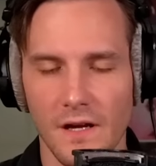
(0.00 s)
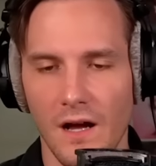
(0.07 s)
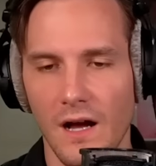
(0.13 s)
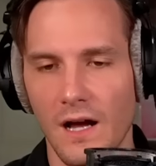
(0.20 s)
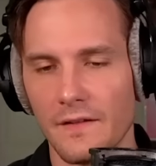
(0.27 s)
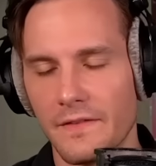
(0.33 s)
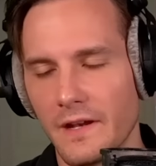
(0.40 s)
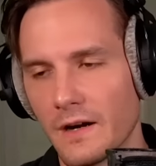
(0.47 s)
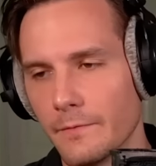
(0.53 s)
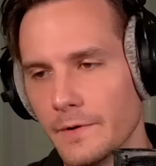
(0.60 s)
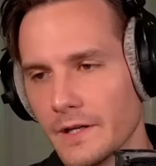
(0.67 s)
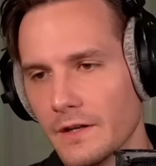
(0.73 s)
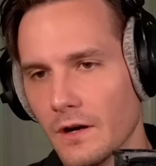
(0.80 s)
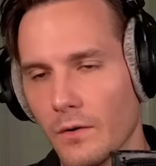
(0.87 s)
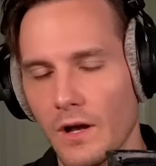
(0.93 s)
Ah, there
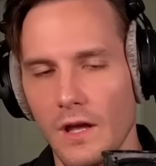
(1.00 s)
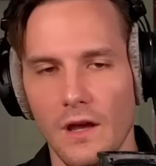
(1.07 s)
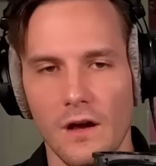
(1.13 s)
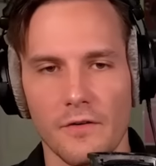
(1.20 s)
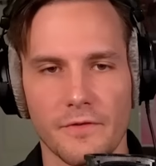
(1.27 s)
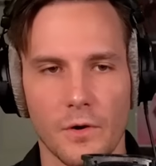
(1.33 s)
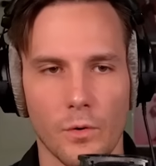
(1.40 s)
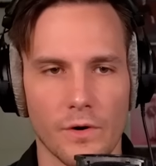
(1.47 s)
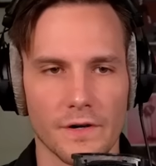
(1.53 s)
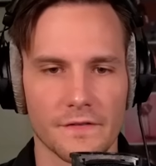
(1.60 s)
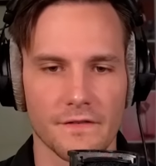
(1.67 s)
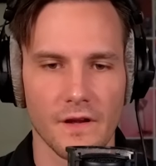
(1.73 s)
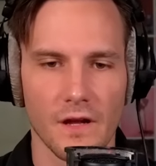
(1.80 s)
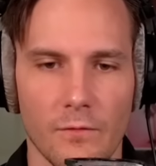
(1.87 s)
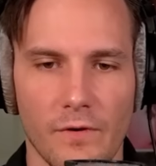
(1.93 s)
we go. Of
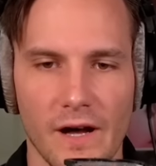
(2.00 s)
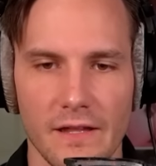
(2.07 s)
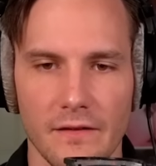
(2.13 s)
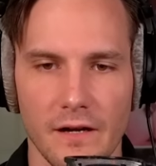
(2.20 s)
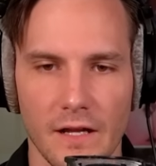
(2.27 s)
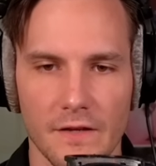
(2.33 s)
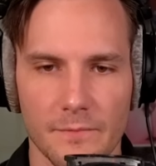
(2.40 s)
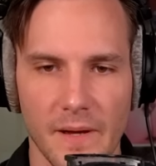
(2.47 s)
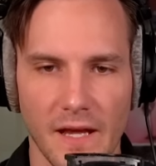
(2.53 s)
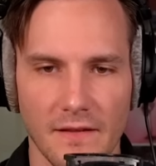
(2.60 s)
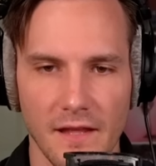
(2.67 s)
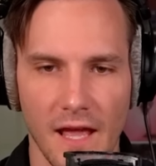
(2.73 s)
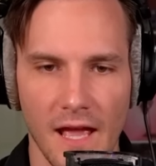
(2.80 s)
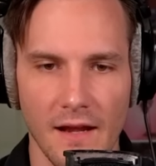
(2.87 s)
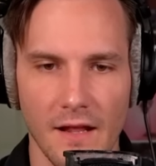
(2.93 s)
course. Why did I
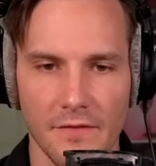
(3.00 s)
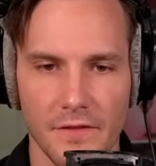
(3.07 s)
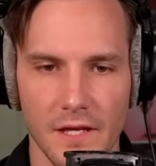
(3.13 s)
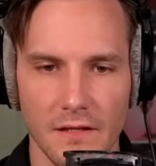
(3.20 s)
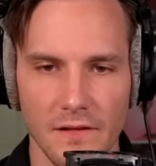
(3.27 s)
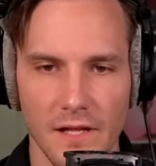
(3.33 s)
expect anything